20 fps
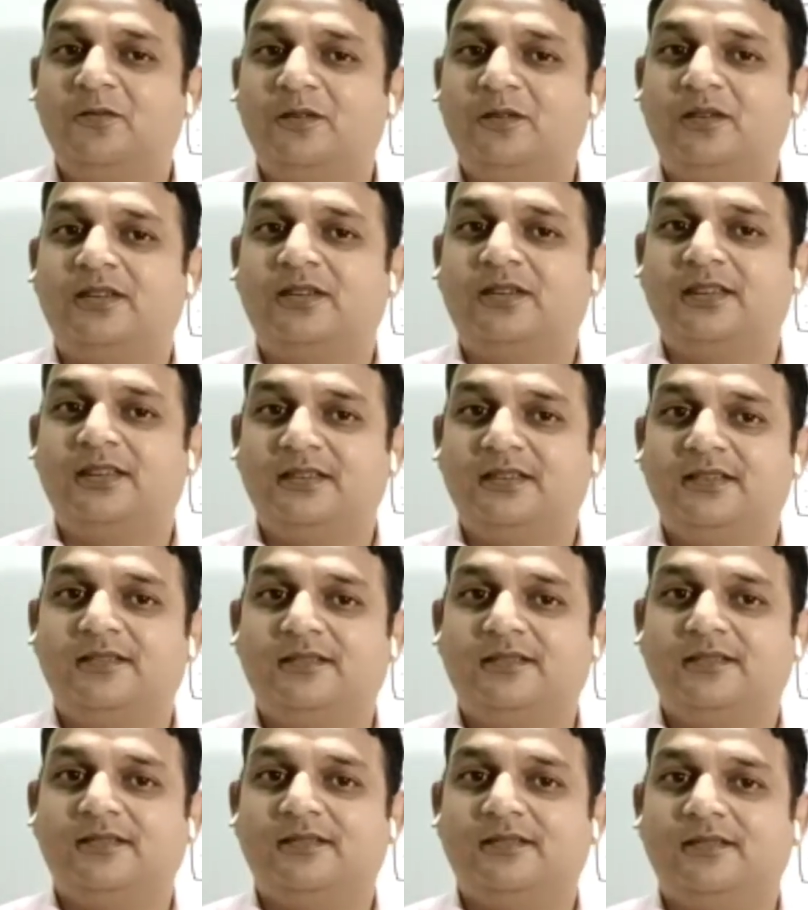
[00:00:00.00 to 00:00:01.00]
and produce
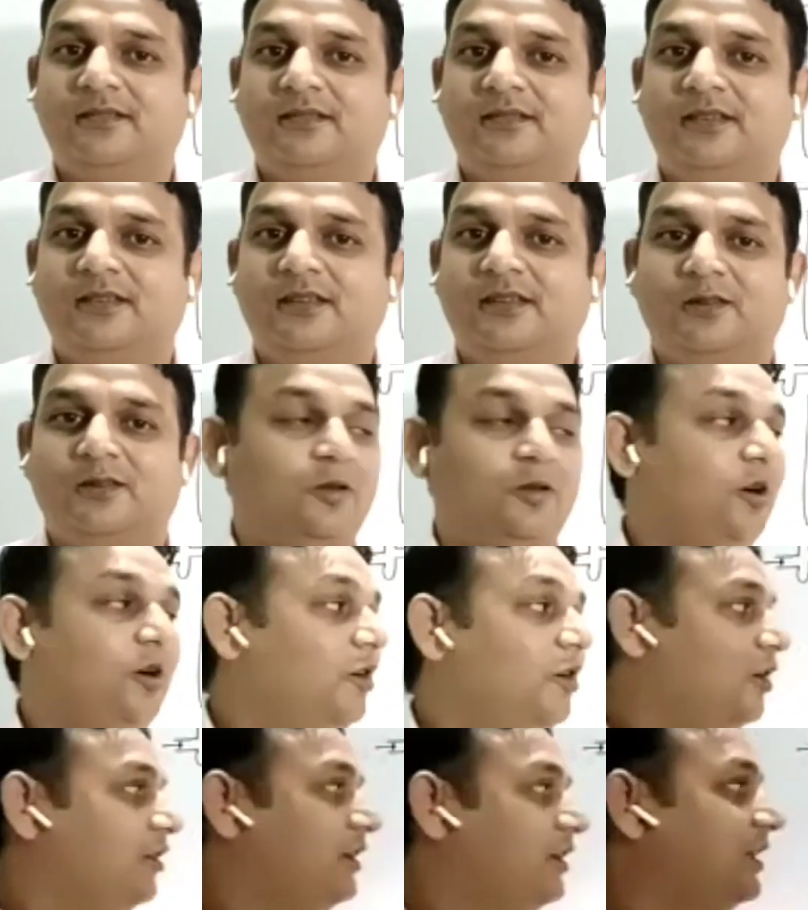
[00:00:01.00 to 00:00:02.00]
oxygen.
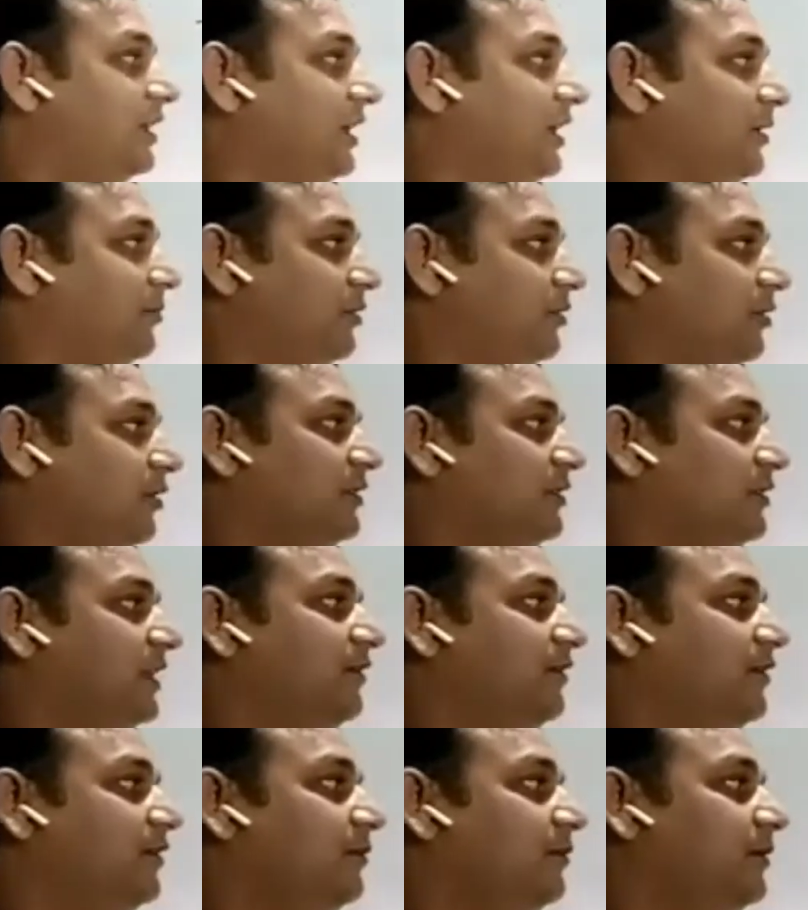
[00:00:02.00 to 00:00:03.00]
All the
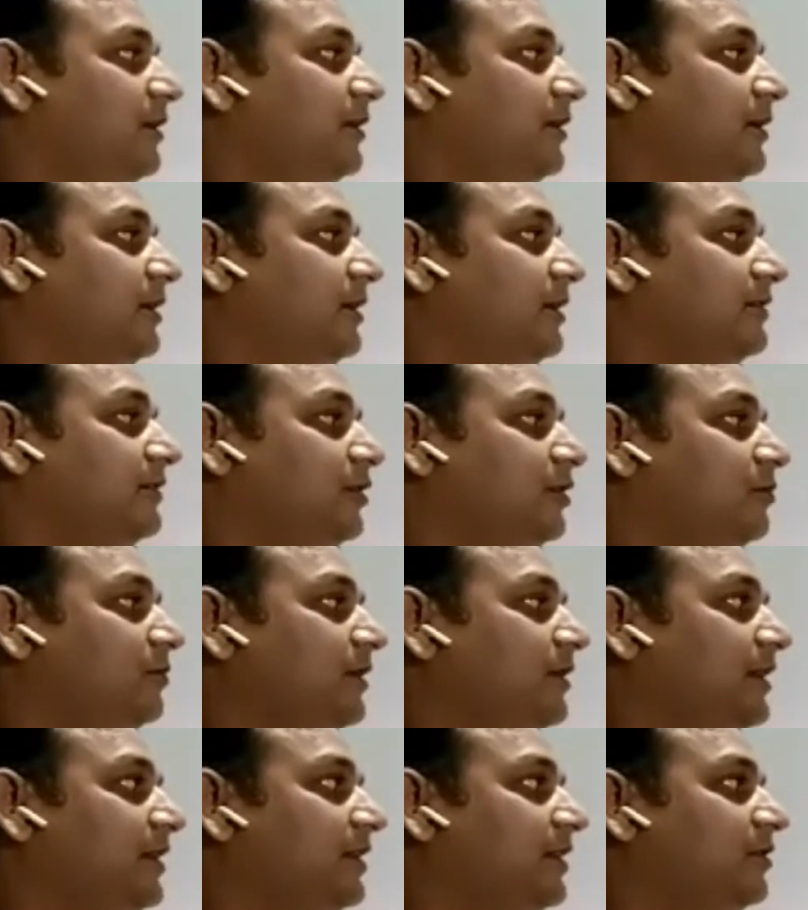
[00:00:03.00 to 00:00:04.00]
carbon dioxide will be
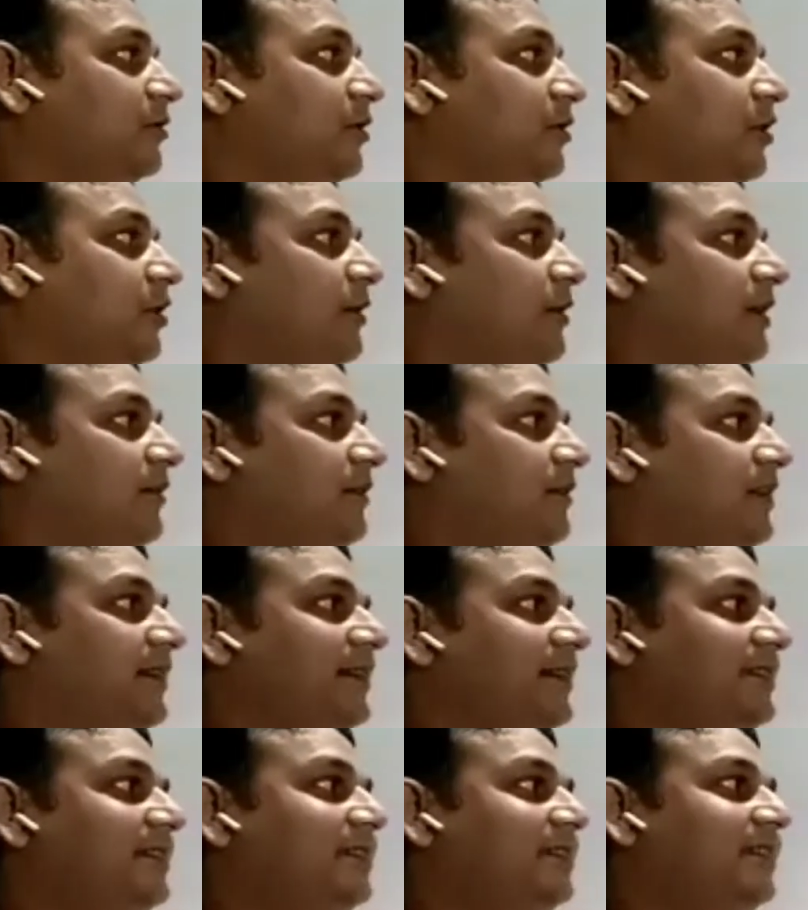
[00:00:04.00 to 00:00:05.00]
consumed here, so
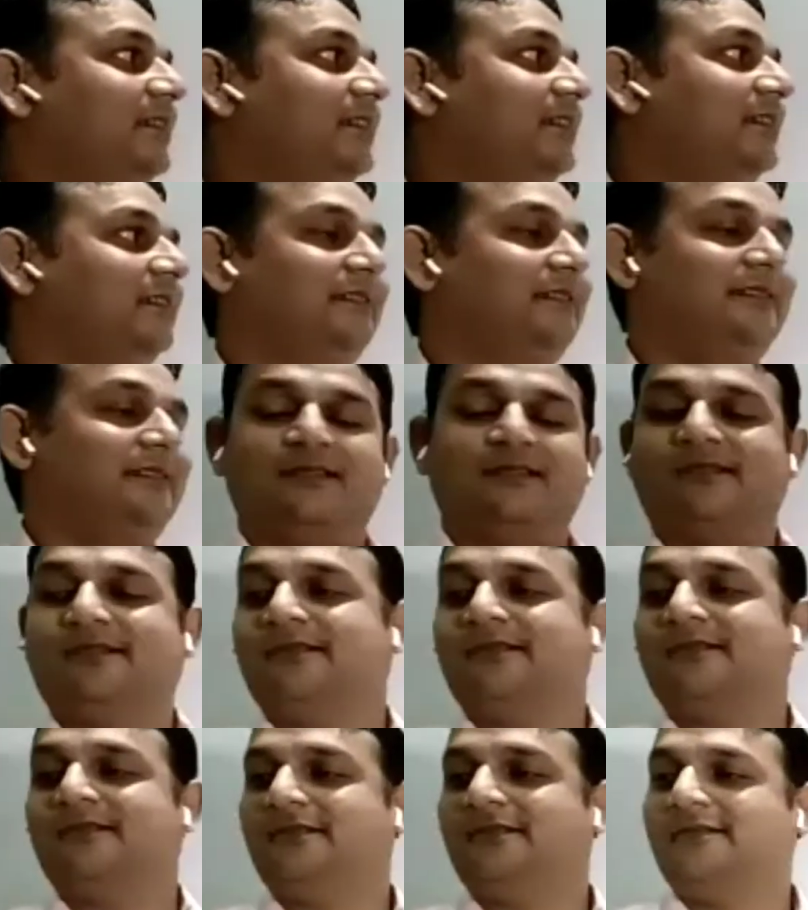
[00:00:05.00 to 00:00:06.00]
how it will reach here?
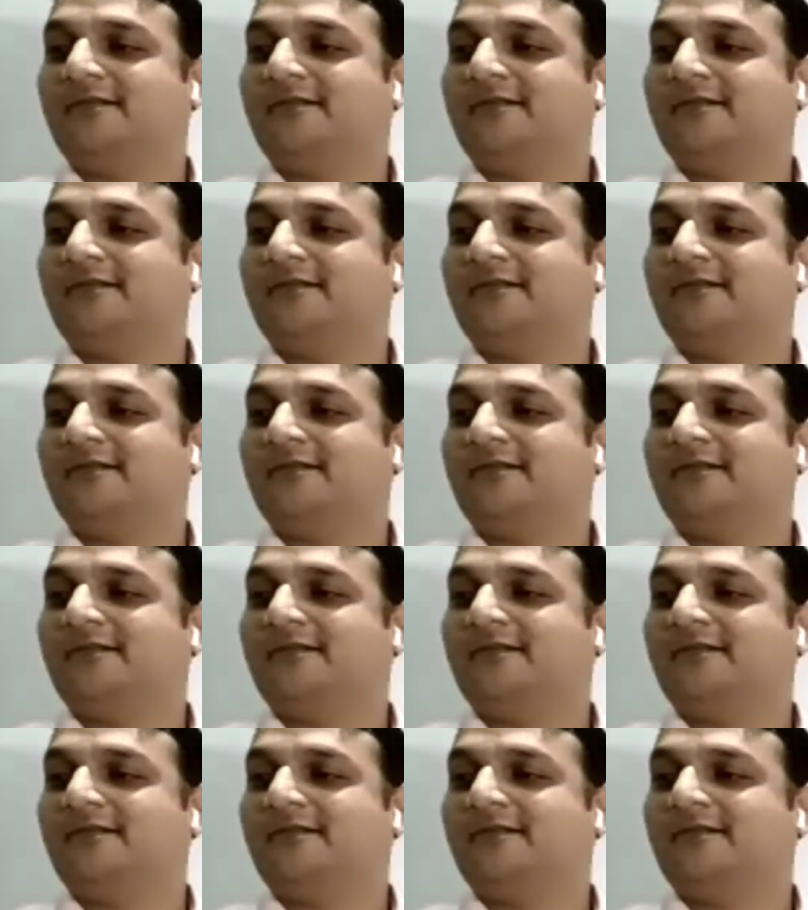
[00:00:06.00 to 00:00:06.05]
